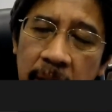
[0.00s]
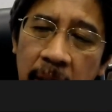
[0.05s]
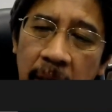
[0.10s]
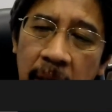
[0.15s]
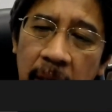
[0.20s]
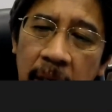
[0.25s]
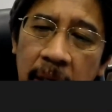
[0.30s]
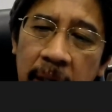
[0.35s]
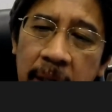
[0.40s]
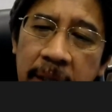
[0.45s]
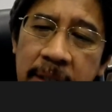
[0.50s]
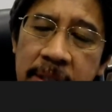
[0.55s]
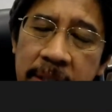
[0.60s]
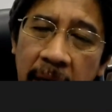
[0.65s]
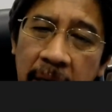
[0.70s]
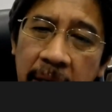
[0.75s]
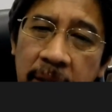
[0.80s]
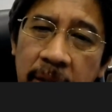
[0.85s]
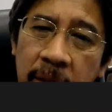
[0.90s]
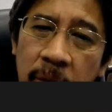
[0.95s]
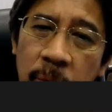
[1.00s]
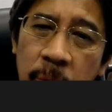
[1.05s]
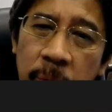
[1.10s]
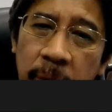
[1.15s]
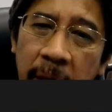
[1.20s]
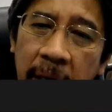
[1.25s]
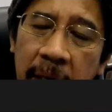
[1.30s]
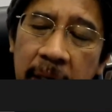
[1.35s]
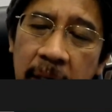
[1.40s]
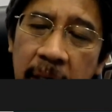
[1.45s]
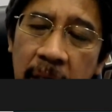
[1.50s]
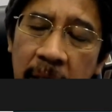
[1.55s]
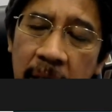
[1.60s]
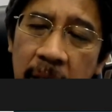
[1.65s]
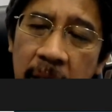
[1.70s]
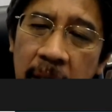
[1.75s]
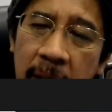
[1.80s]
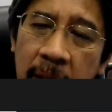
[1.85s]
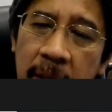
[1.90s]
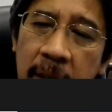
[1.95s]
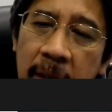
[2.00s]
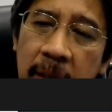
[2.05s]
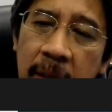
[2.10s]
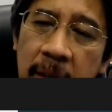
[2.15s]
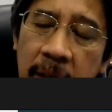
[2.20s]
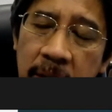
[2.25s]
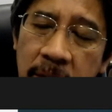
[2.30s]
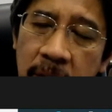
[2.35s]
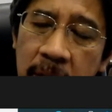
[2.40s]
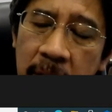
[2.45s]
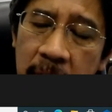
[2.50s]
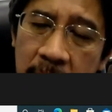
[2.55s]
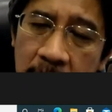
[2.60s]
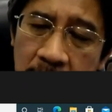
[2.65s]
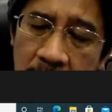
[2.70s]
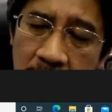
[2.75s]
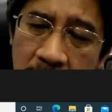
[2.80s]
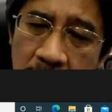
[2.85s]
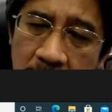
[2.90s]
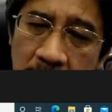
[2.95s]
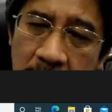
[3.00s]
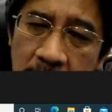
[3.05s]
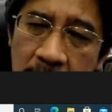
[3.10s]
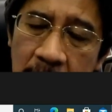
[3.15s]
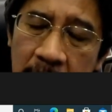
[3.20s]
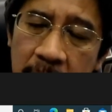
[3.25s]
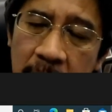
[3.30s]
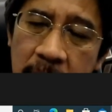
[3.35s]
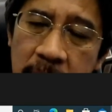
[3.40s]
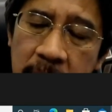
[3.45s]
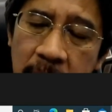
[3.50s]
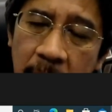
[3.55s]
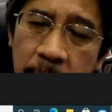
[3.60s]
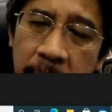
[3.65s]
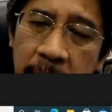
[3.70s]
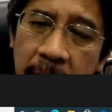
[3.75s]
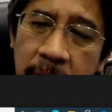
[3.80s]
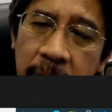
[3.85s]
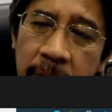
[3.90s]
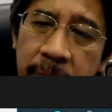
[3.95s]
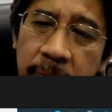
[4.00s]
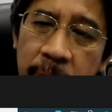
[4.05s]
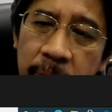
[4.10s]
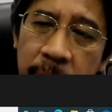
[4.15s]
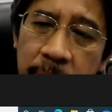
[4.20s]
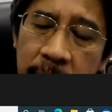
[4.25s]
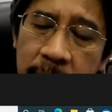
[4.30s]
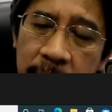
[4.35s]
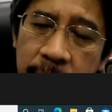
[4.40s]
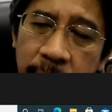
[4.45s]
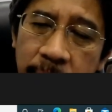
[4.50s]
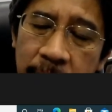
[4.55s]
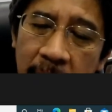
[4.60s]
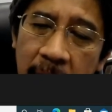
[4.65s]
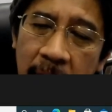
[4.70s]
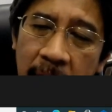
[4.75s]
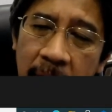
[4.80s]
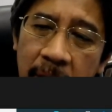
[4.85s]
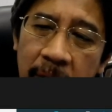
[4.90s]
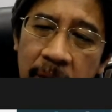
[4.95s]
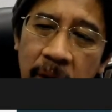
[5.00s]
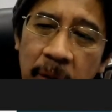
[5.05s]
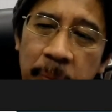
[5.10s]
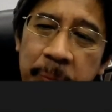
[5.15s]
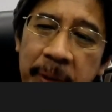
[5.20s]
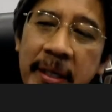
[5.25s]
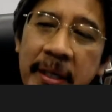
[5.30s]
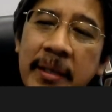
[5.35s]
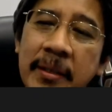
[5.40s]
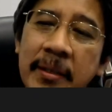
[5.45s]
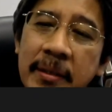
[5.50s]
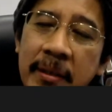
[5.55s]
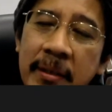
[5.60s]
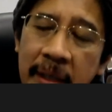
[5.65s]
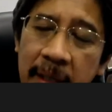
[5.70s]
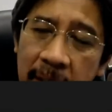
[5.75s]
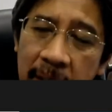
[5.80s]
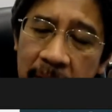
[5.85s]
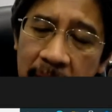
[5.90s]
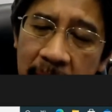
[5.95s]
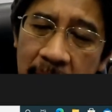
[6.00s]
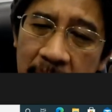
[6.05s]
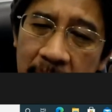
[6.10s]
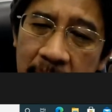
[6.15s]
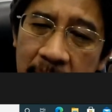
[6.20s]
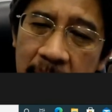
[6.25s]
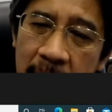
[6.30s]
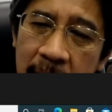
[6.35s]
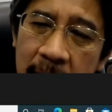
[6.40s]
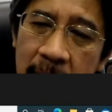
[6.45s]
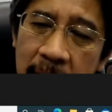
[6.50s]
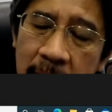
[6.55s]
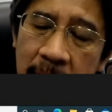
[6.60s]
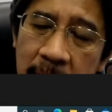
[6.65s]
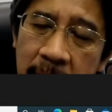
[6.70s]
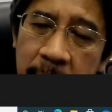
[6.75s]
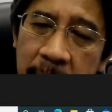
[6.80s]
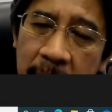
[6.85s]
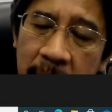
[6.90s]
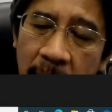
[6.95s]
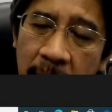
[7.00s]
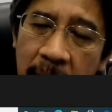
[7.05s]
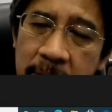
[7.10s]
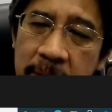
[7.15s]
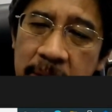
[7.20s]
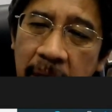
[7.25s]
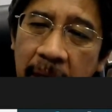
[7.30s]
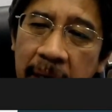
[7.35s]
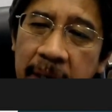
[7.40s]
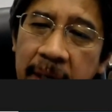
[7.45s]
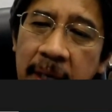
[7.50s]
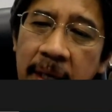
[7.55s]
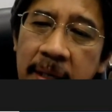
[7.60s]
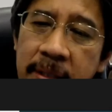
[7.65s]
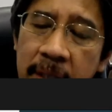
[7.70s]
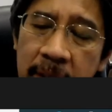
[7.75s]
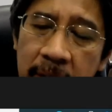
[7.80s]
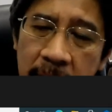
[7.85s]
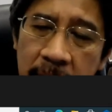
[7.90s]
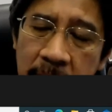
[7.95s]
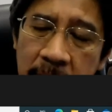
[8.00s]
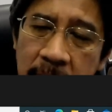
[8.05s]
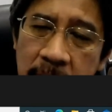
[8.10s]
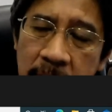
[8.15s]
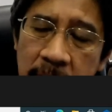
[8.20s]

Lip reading: is sent to any journals that are being reviewed, not predatory, because any journals,